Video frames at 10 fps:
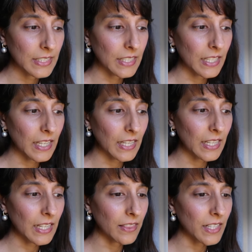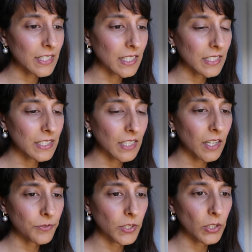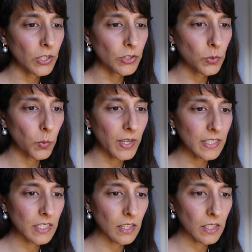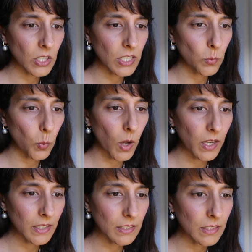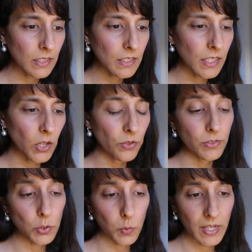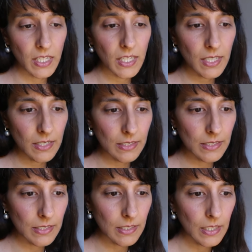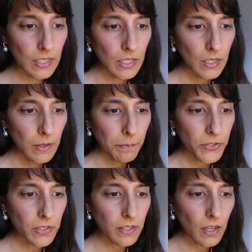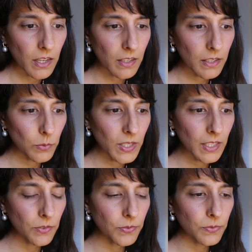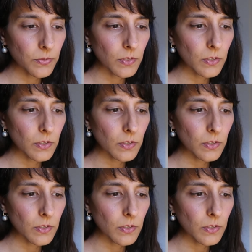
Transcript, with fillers: Okay, and that's going to start for her twenty thirty-one and go for twenty years. So it's the kind of thing where if,